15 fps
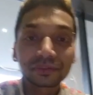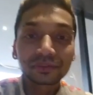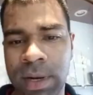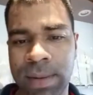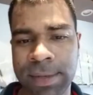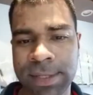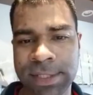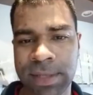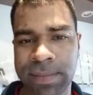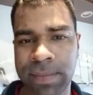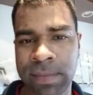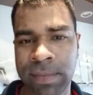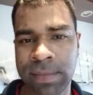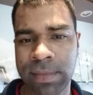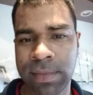Maxime,
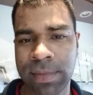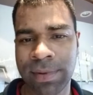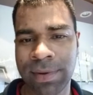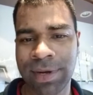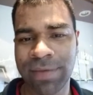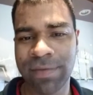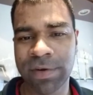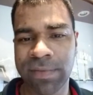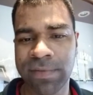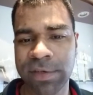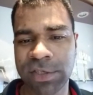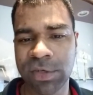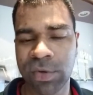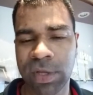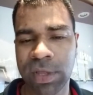I'm gonna
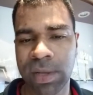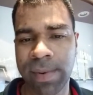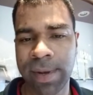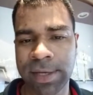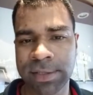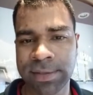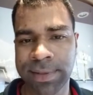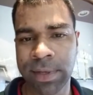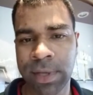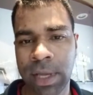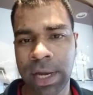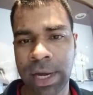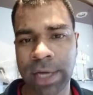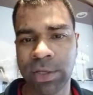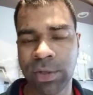wish you all the best.
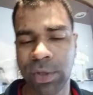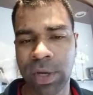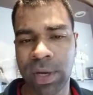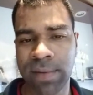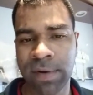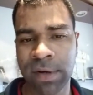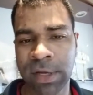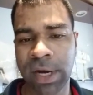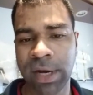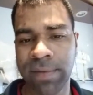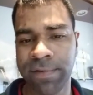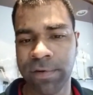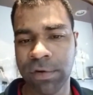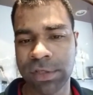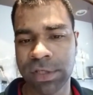I know you have a great
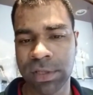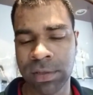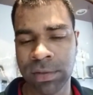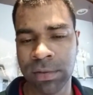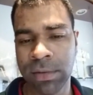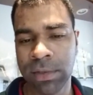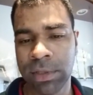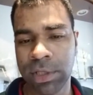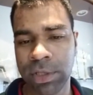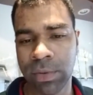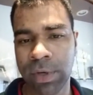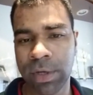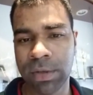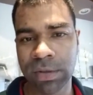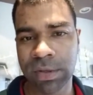future. You
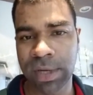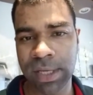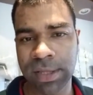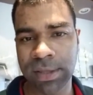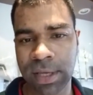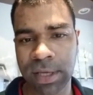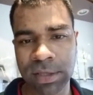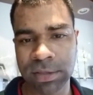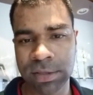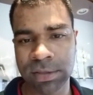will do great things.